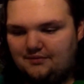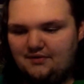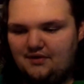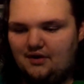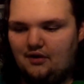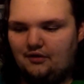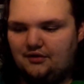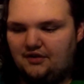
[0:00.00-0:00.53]

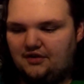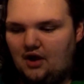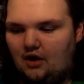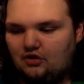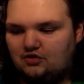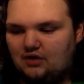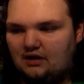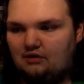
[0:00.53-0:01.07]
the
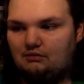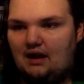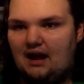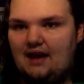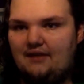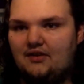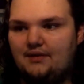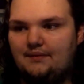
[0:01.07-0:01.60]
tow truck
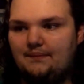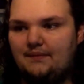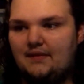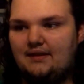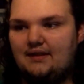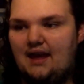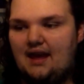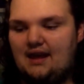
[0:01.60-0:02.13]
arrived.
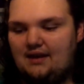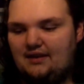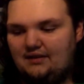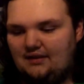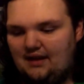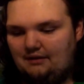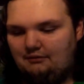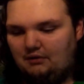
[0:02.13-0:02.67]
They
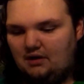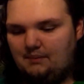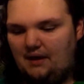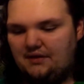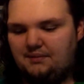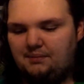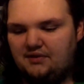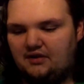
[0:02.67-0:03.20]
were
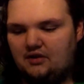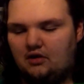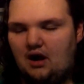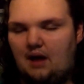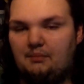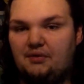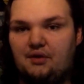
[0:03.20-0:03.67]
about to put the car on,